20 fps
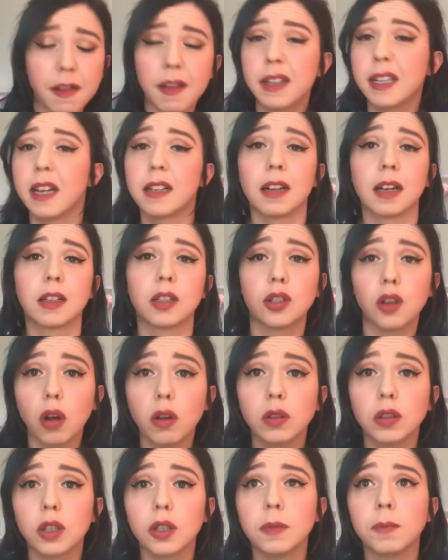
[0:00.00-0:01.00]
They taste like
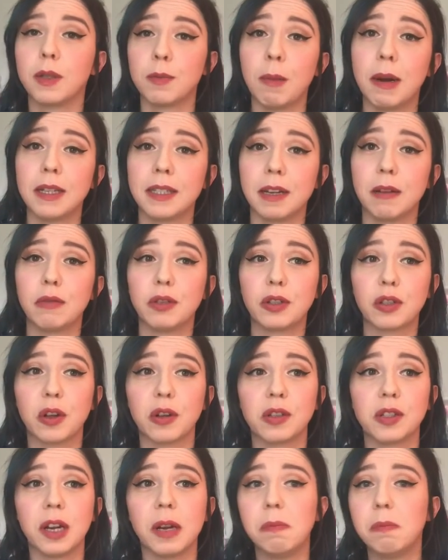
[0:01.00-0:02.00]
salt, which might sound
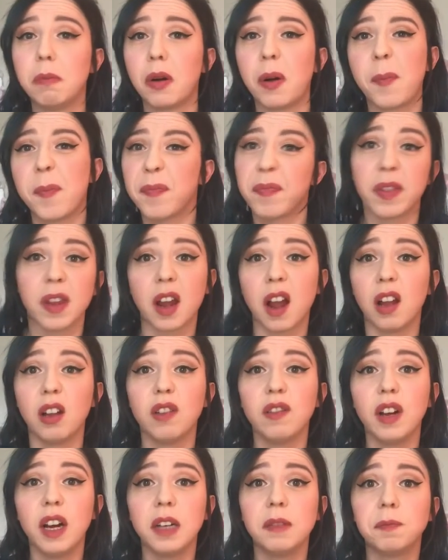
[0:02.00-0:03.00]
disgusting, but I
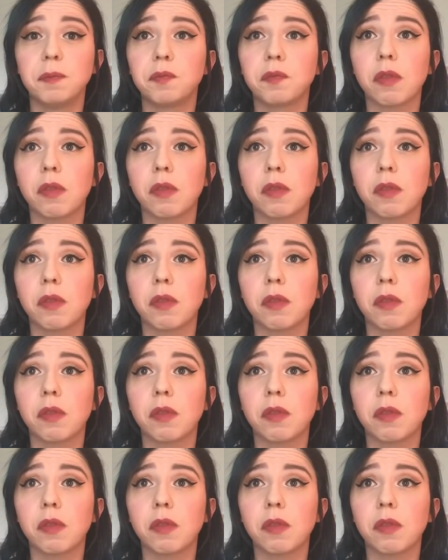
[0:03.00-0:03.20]
love it.